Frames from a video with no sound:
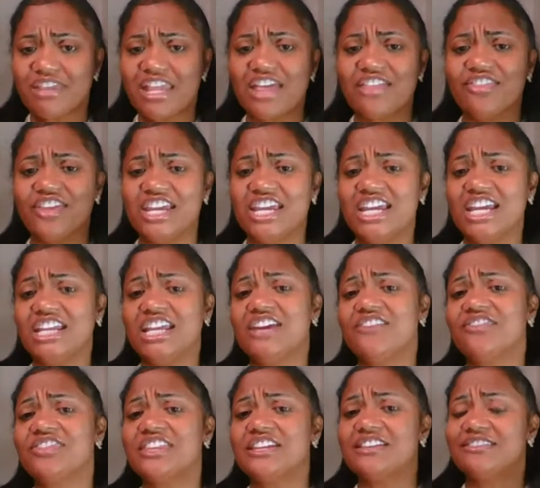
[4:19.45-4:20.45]
then
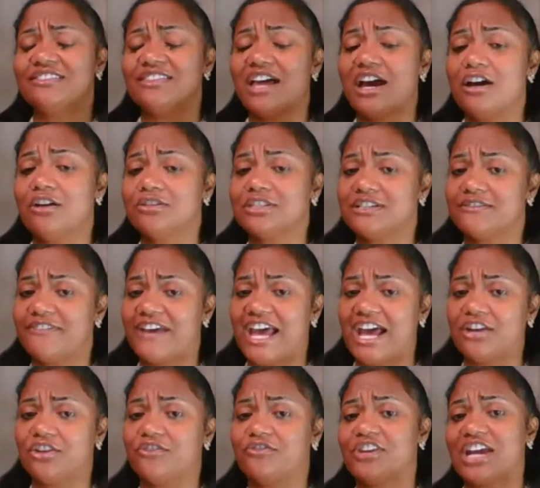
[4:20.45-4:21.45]
if the loan to
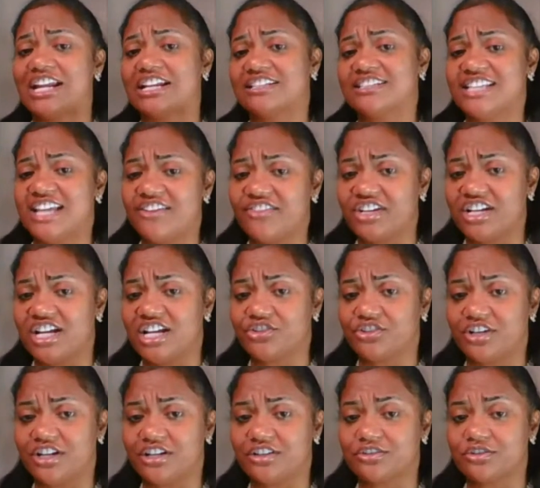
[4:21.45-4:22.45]
value, if you got a 700
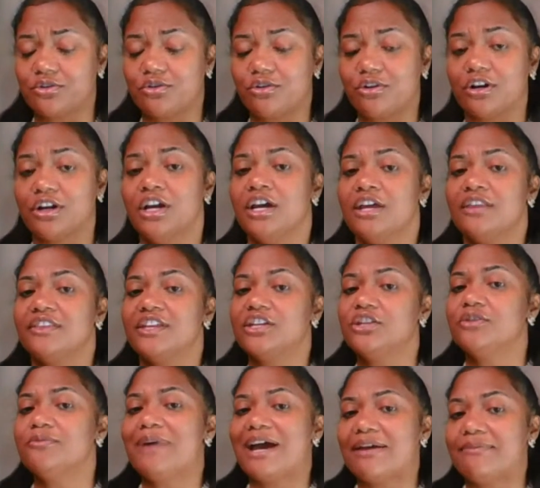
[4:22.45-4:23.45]
credit score, then
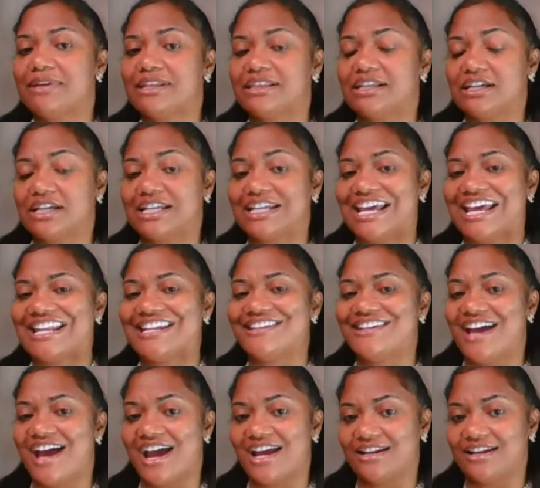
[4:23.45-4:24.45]
you might be looking at
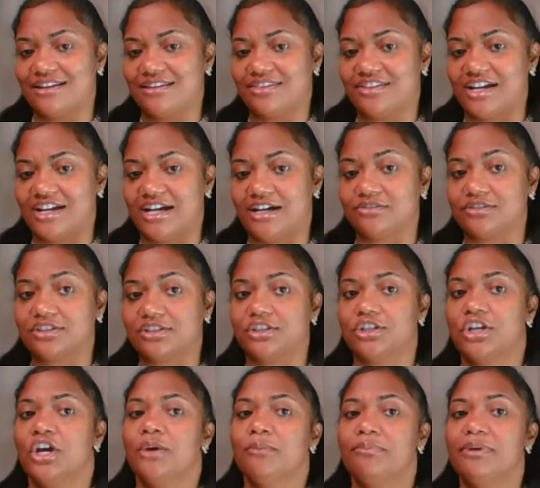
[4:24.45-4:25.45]
90,000.
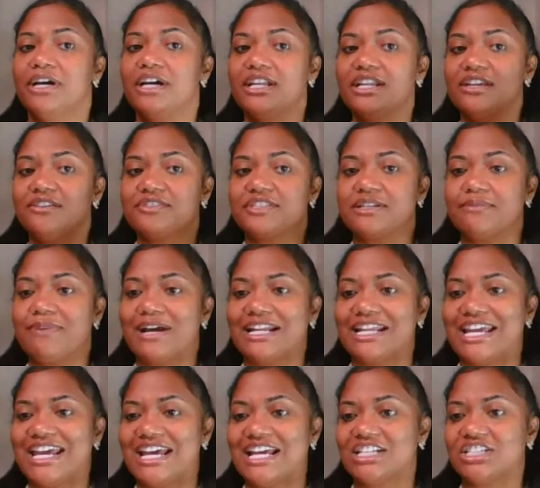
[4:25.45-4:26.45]
But if
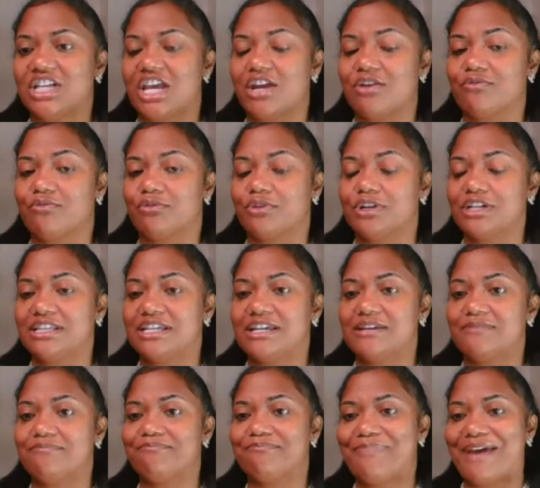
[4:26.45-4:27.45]
somebody has a
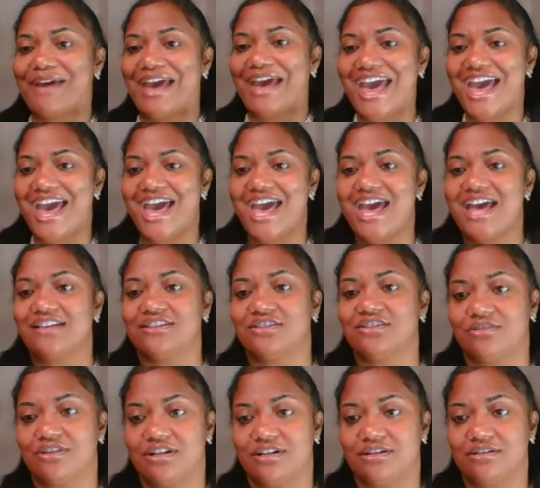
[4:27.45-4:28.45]
really bad
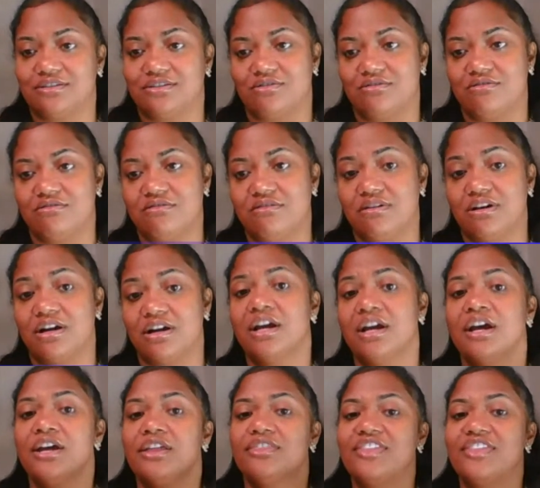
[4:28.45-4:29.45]
credit score,
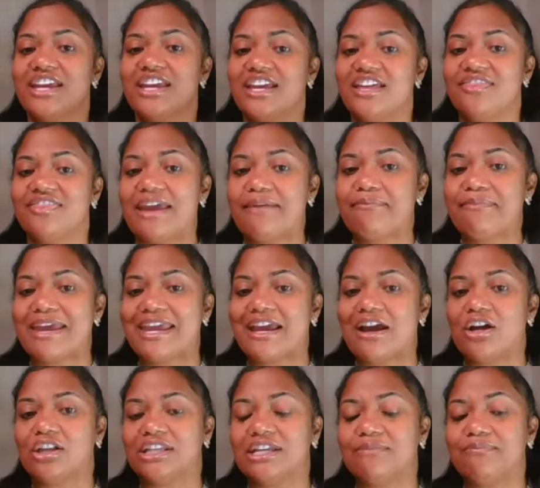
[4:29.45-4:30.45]
then they may
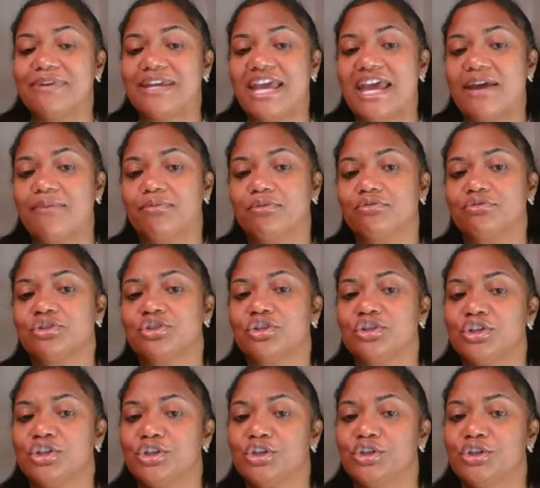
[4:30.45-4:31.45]
only be able
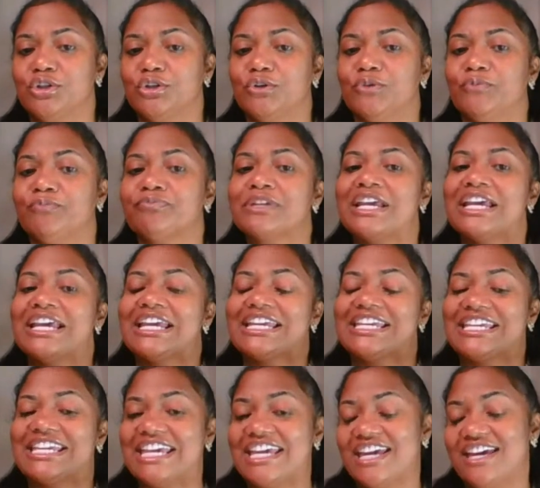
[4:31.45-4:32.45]
to
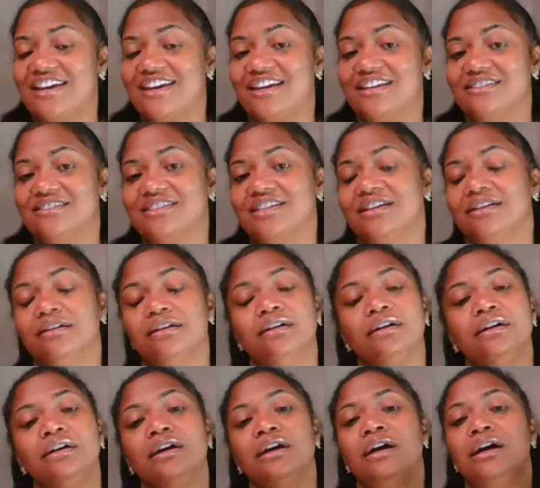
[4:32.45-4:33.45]
get
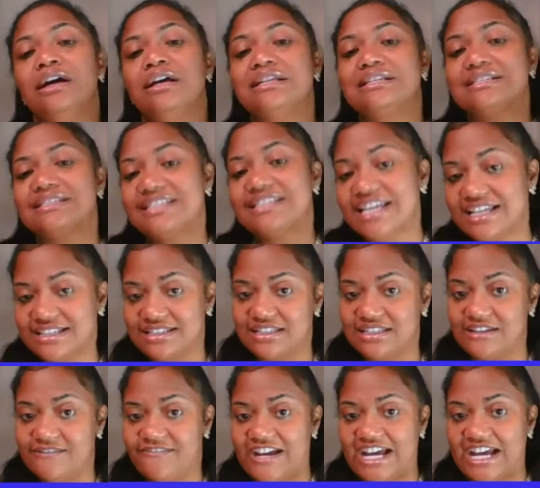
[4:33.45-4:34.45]

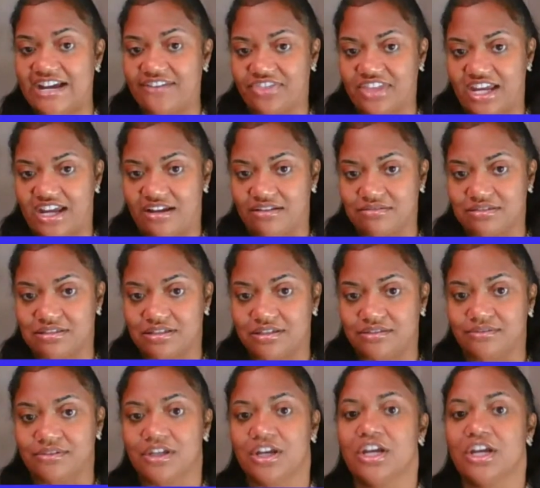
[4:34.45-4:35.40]
65,000.